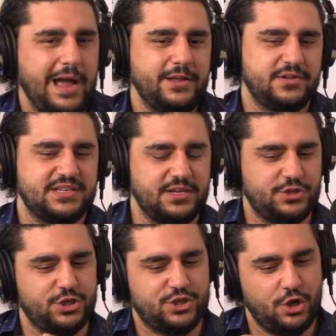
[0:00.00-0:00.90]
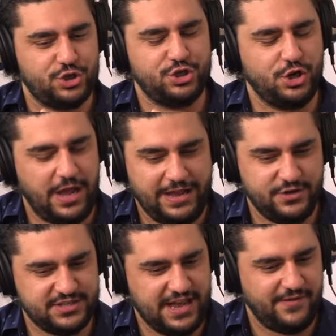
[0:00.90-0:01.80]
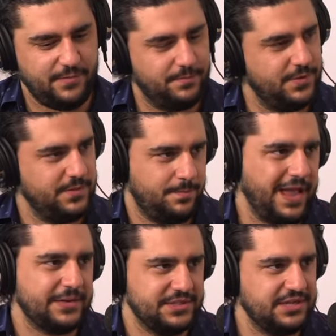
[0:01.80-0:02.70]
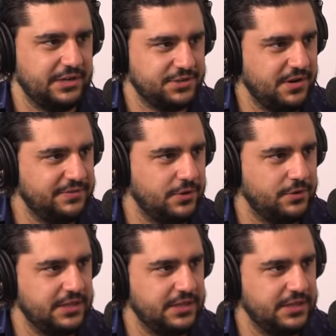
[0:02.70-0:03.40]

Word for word: Press I used to it. just. I used to have a the back massager. I've told